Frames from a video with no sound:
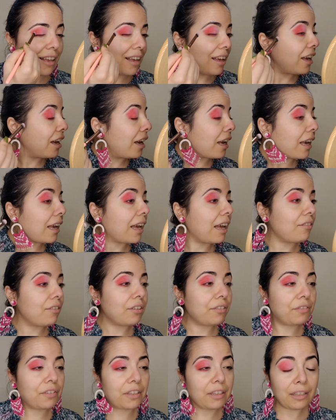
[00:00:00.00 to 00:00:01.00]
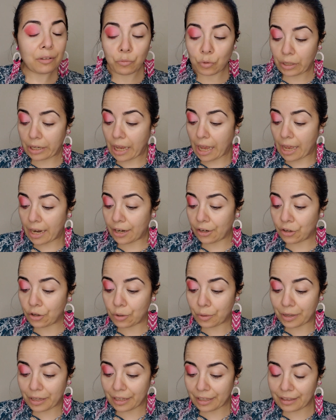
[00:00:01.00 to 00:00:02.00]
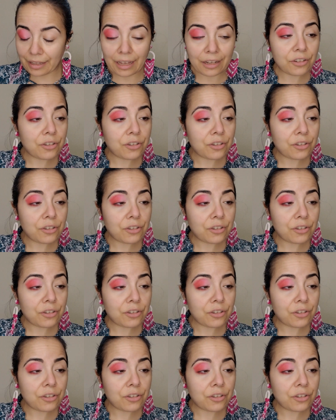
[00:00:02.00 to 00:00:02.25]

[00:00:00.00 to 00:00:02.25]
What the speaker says: I have a feeling we're kind of going in that